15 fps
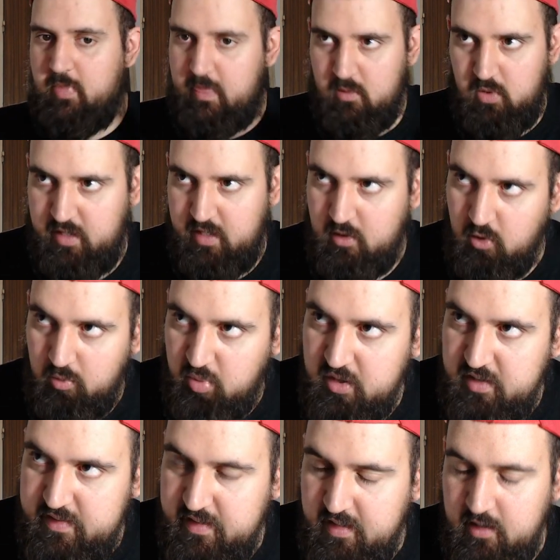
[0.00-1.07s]
what they call
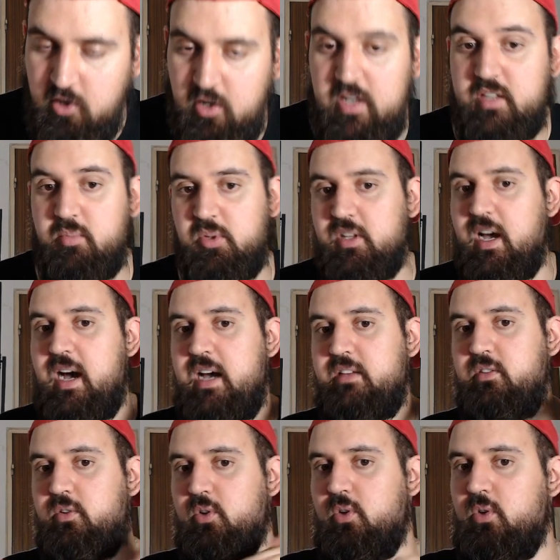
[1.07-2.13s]
politically correct, but
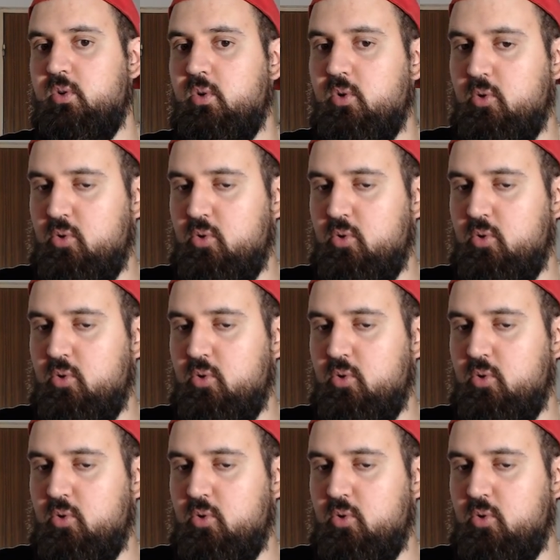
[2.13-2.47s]
as a, uh,